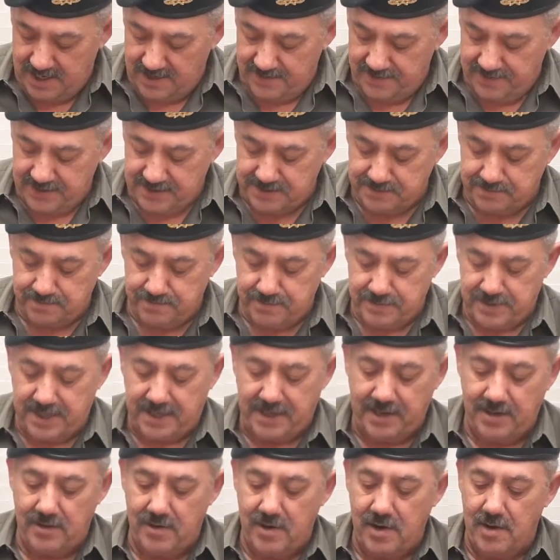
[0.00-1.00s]
This
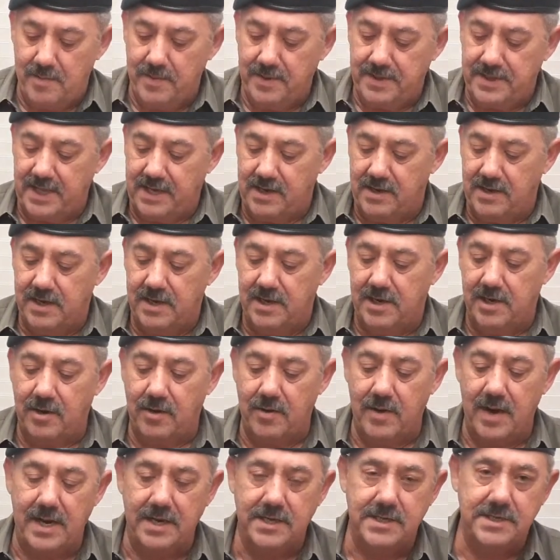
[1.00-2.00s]
particular helmet they got at a
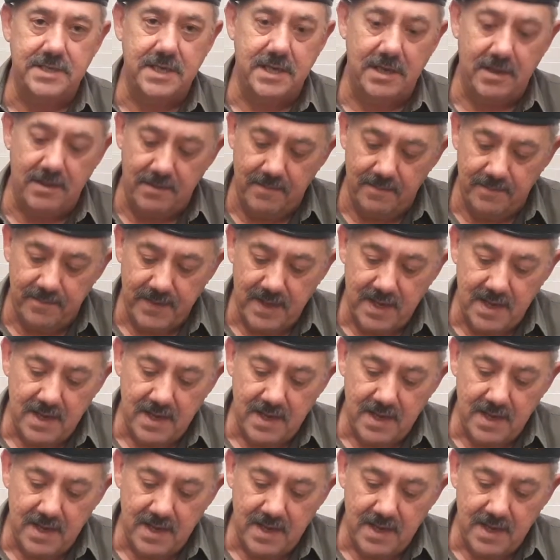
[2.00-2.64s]
garage sale